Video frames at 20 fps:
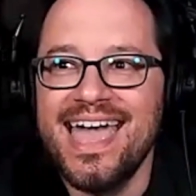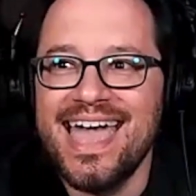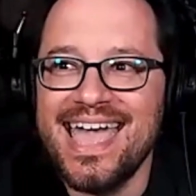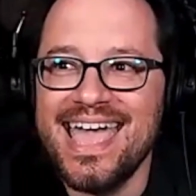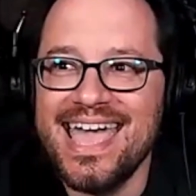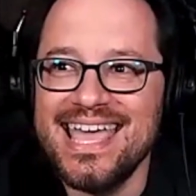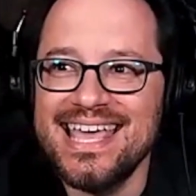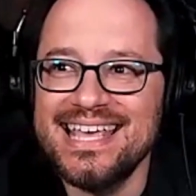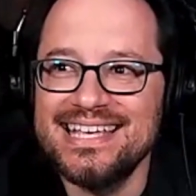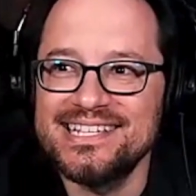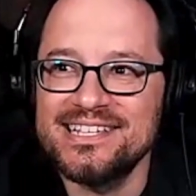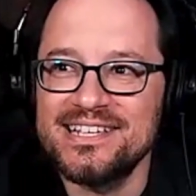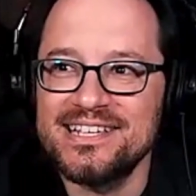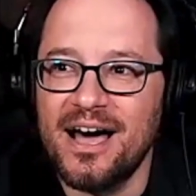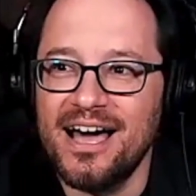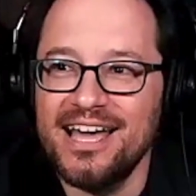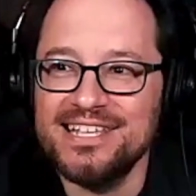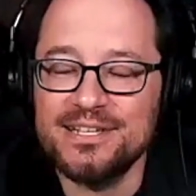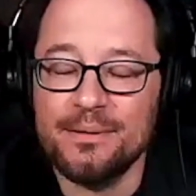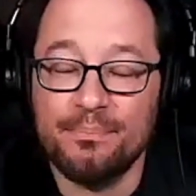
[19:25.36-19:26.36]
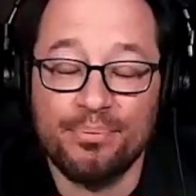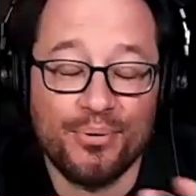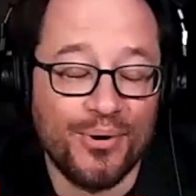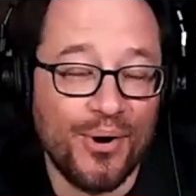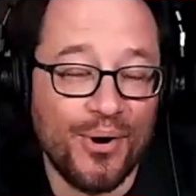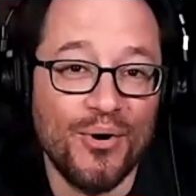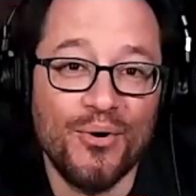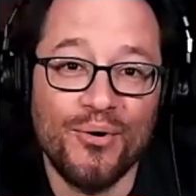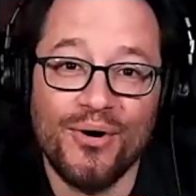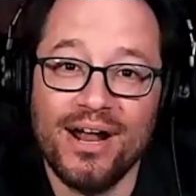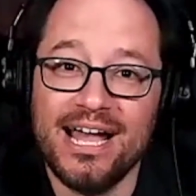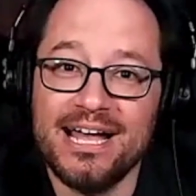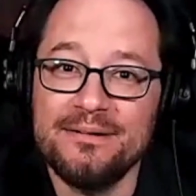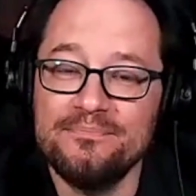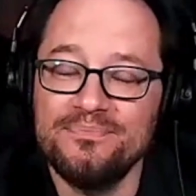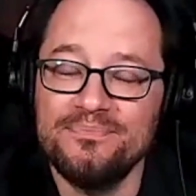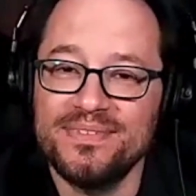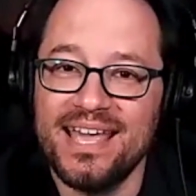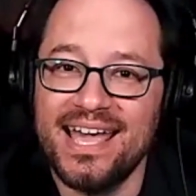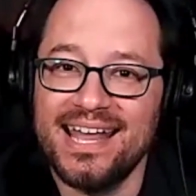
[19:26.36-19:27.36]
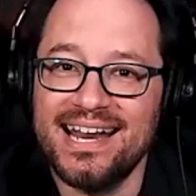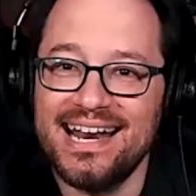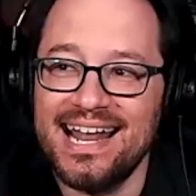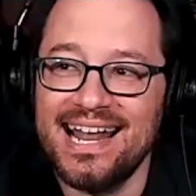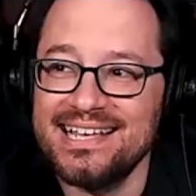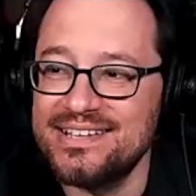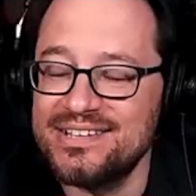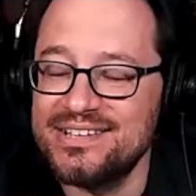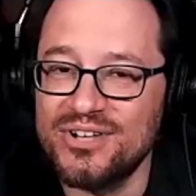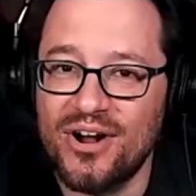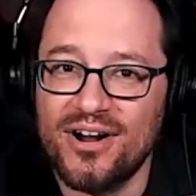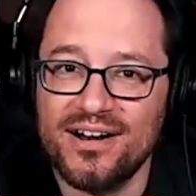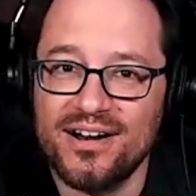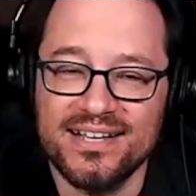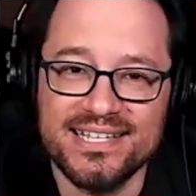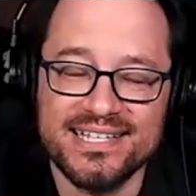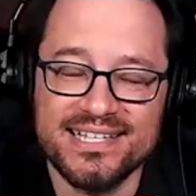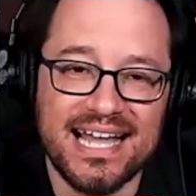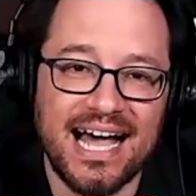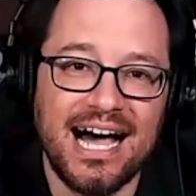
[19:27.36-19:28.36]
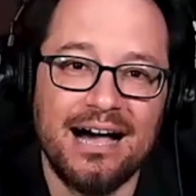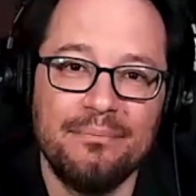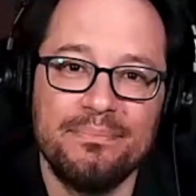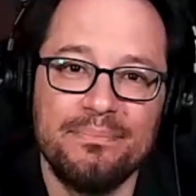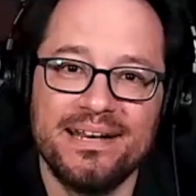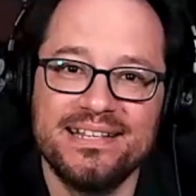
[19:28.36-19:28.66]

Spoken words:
is a program and it has a start and a stop,